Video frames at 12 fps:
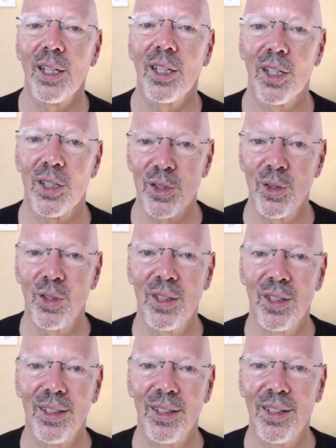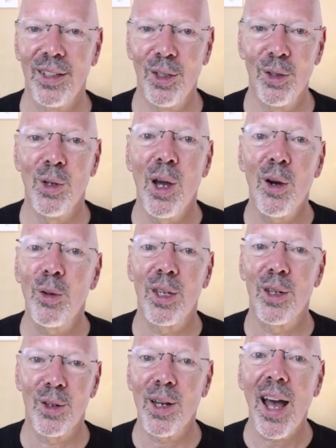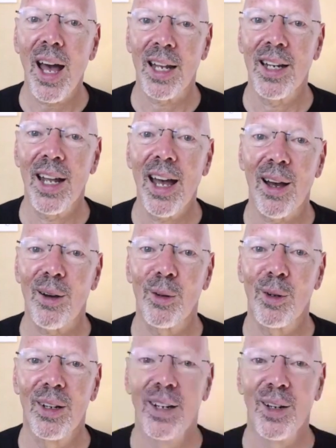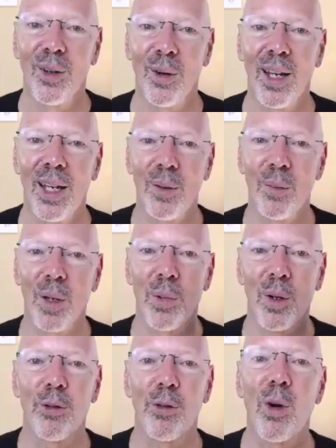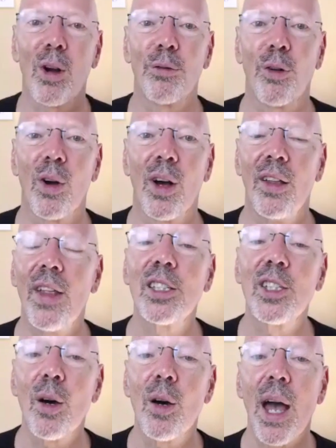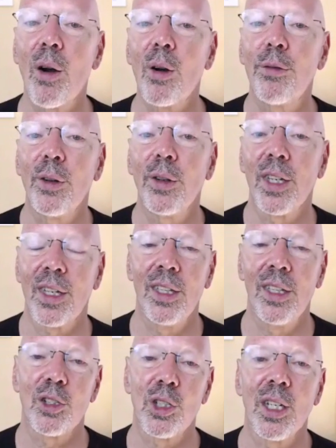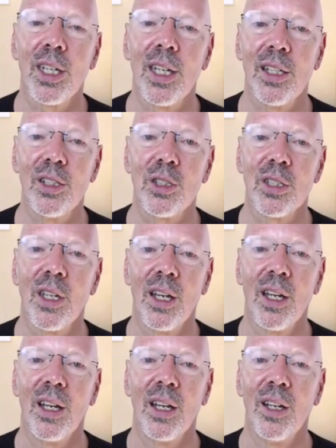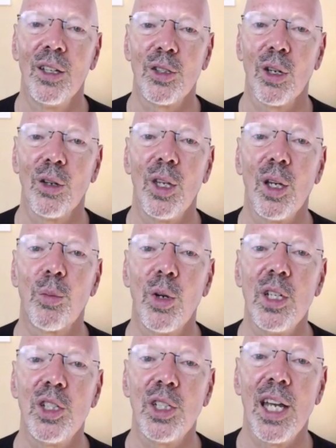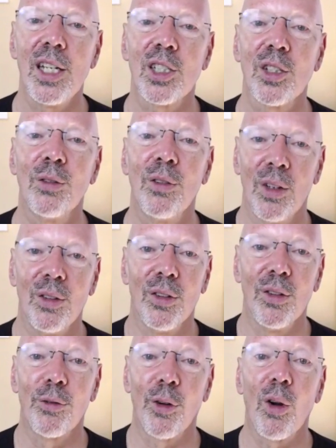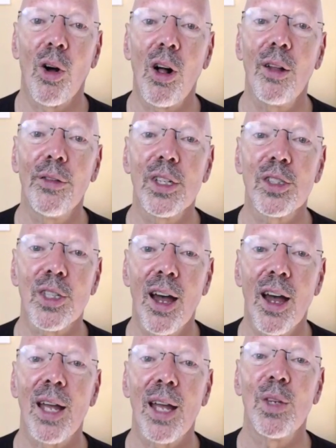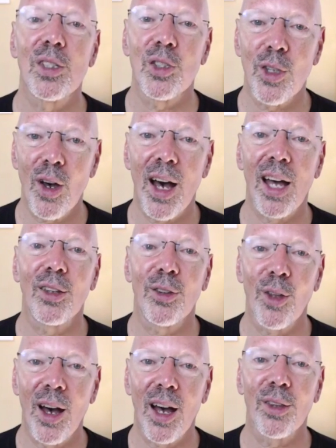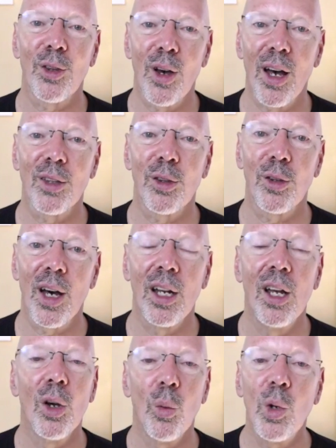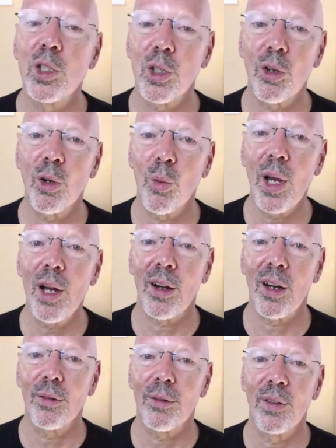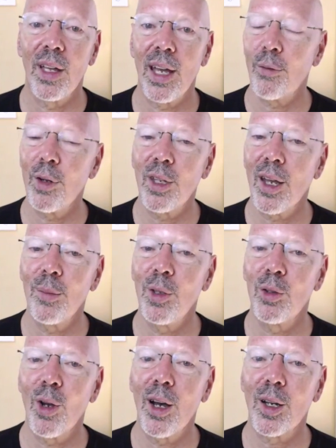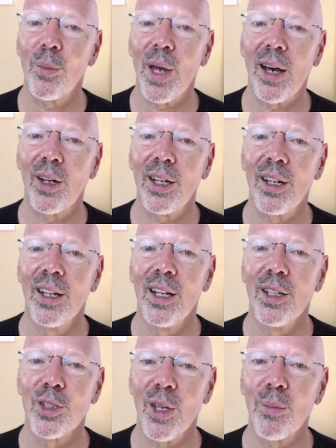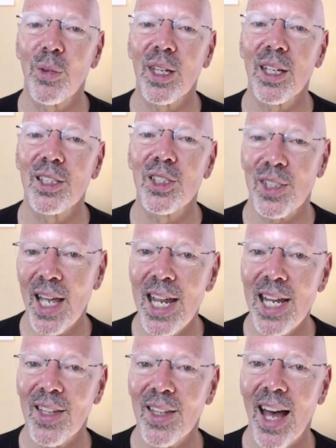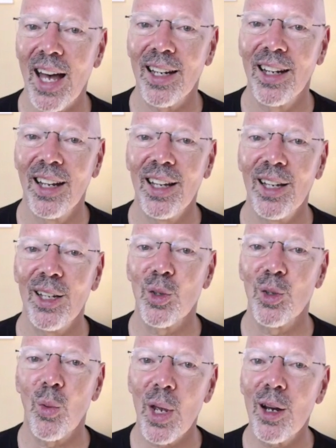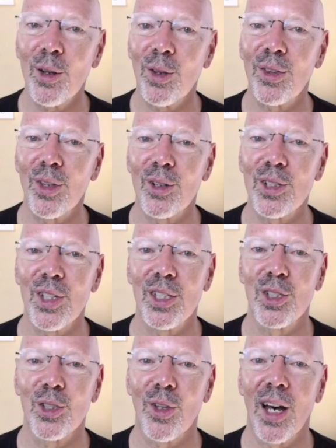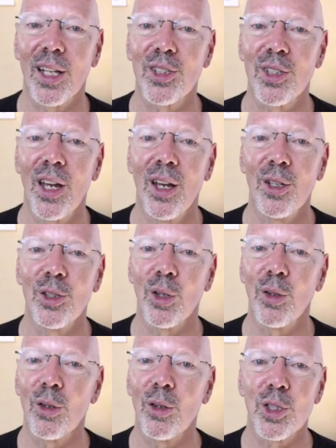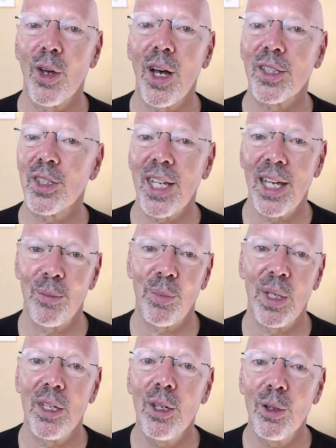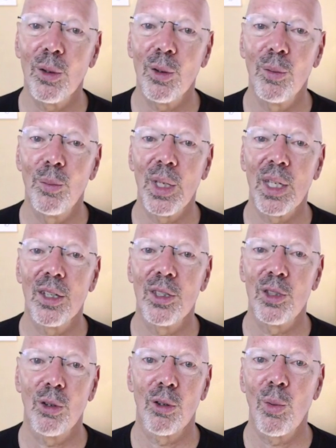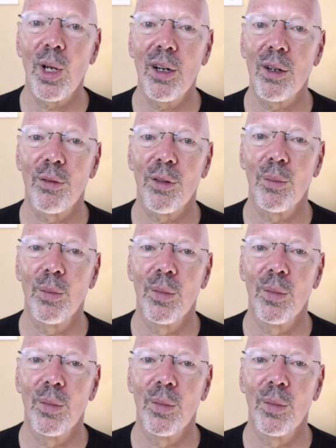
Because you know that you're not now, right? But before, for all, that's how powerful the conditioning is. So the appreciation for all this time, this thought, thought, thought, thought, which you're aware of. Every time you talk about it, something is saying that, is aware that there's these thoughts. So those thoughts can't be you because you're aware of them.